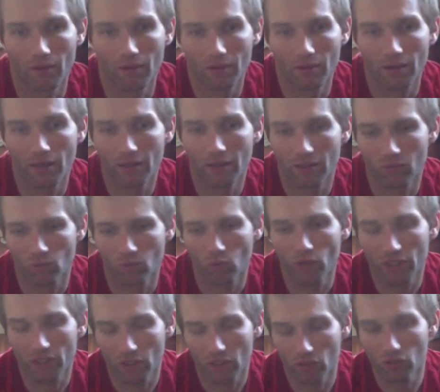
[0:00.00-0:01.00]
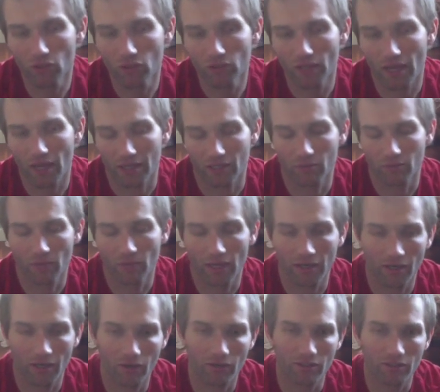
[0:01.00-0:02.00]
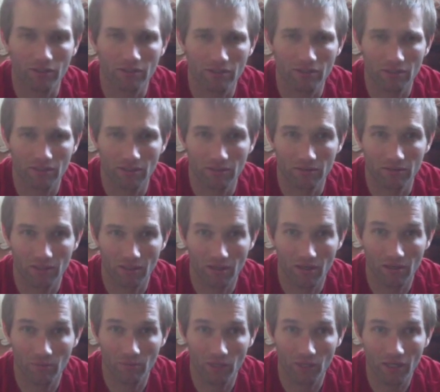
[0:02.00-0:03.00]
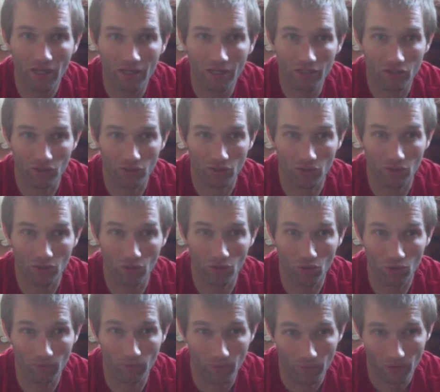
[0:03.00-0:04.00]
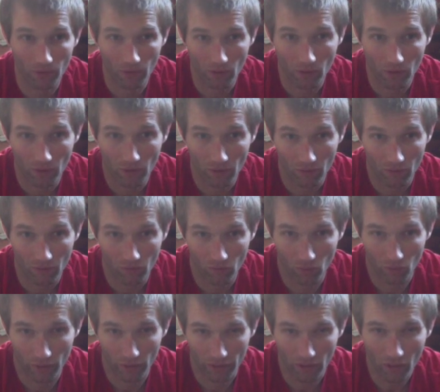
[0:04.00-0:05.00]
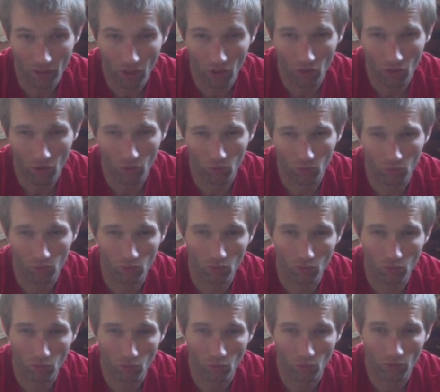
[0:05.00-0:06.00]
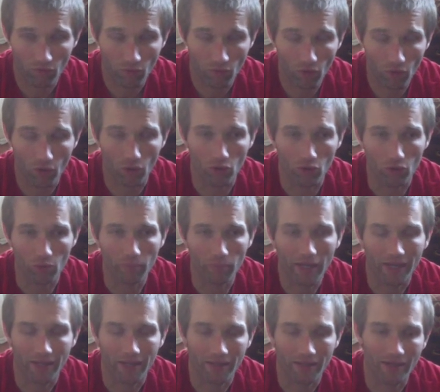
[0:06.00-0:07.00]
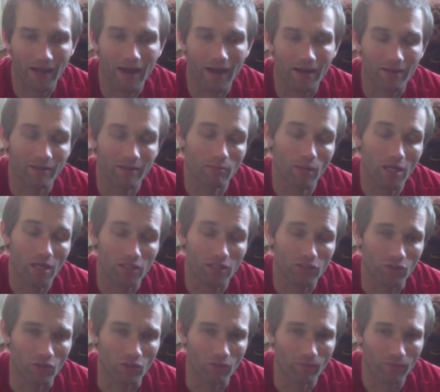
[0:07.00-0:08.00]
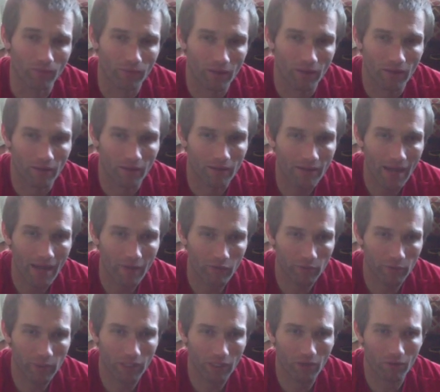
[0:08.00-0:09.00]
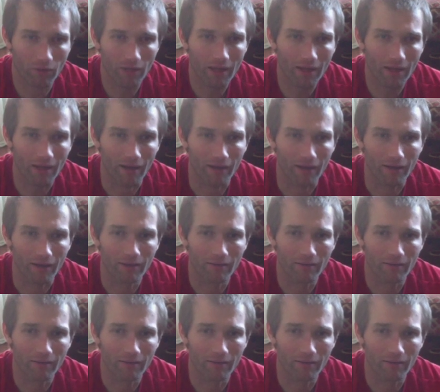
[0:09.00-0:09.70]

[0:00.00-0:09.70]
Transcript: And when you do that, you may notice some occasional, what you call referral pain out of the muscle. And that would be okay.